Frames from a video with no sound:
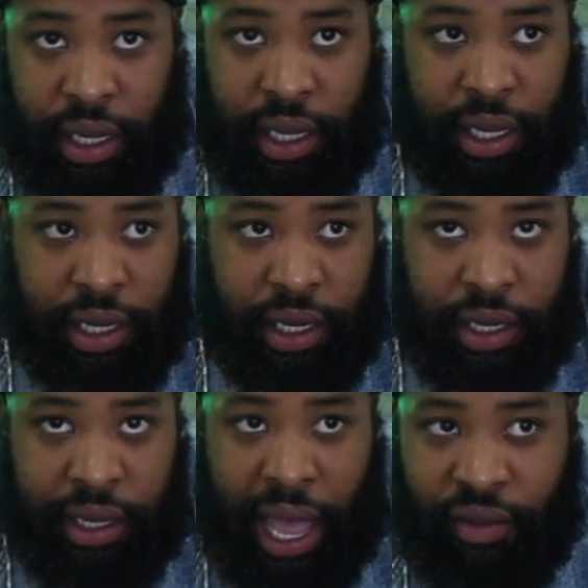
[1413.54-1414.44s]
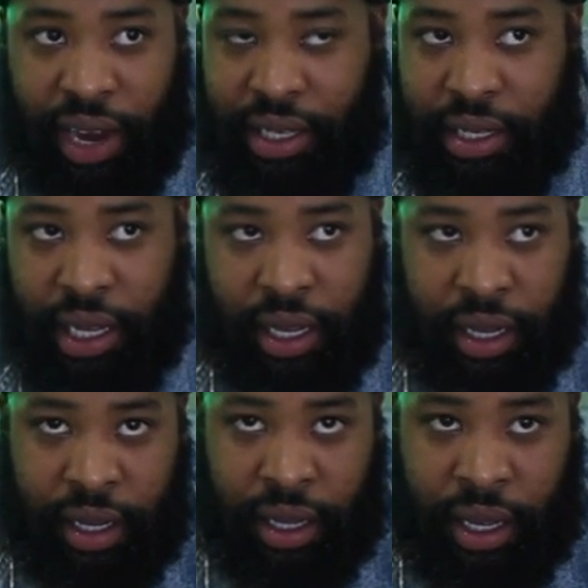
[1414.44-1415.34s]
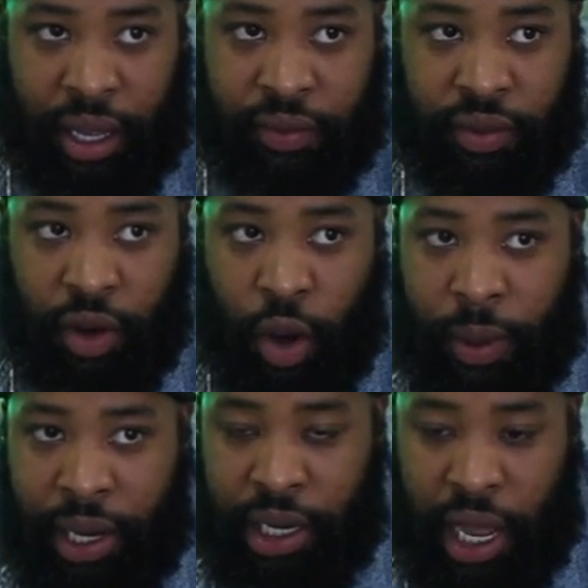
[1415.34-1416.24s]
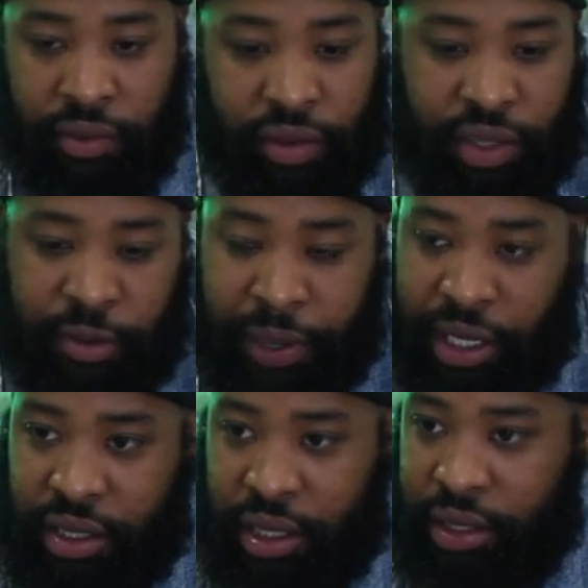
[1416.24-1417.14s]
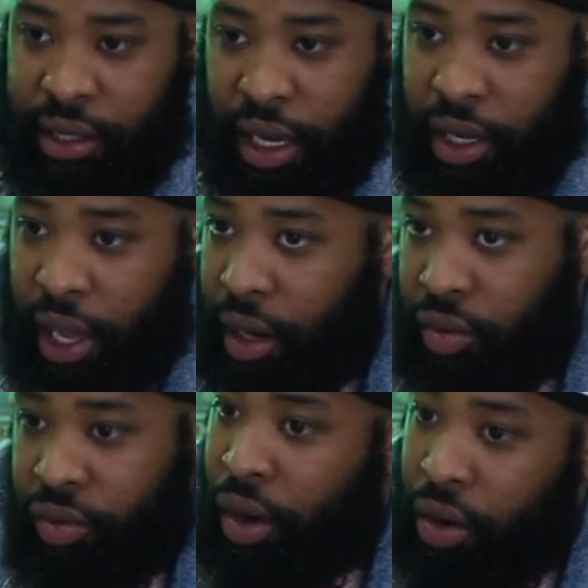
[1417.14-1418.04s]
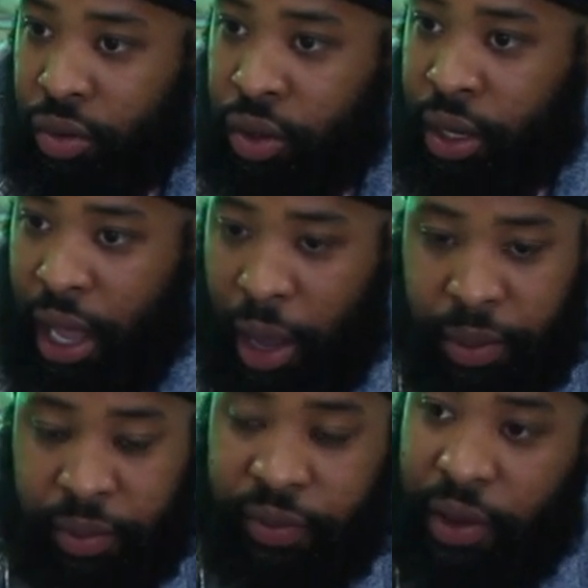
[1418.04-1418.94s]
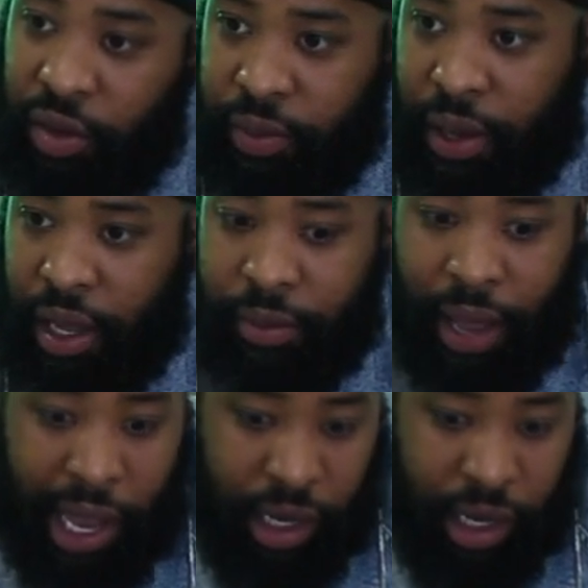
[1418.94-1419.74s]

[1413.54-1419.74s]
And that right there, if nobody ever respects Chinx out here, I don't know how people felt about him.